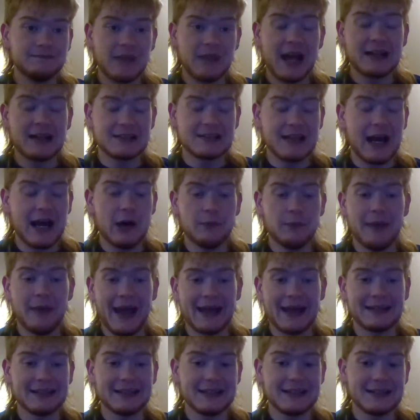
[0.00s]
That's how
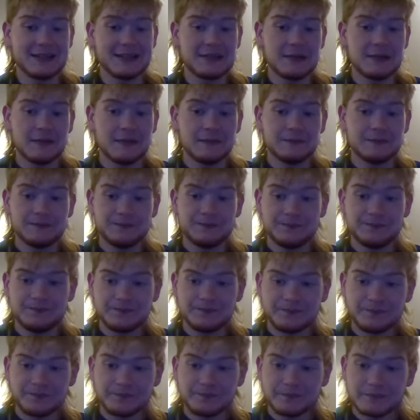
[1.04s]
bad it is.
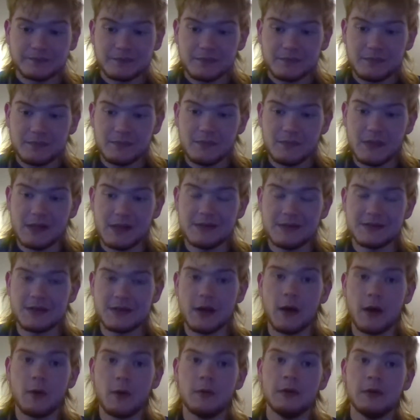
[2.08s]

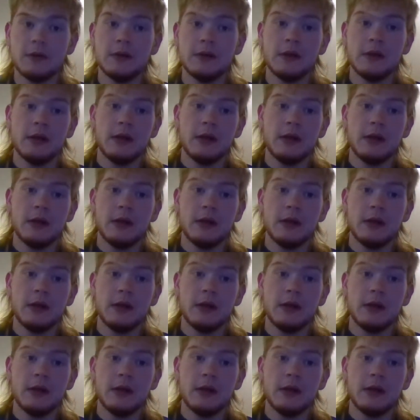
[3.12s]
So,